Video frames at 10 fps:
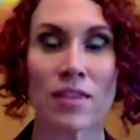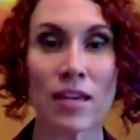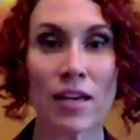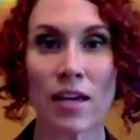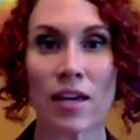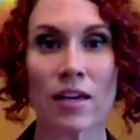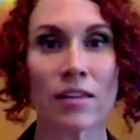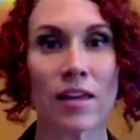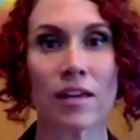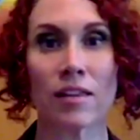thinking
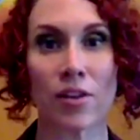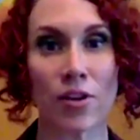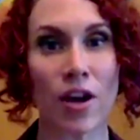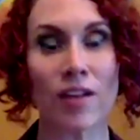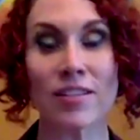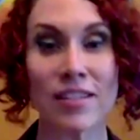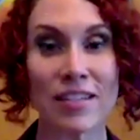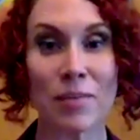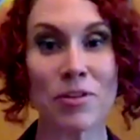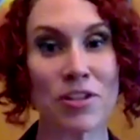that they're constantly
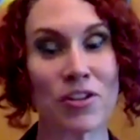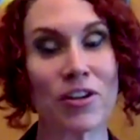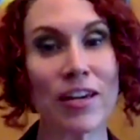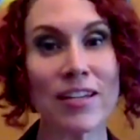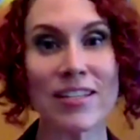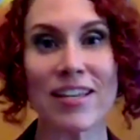damaging their kids.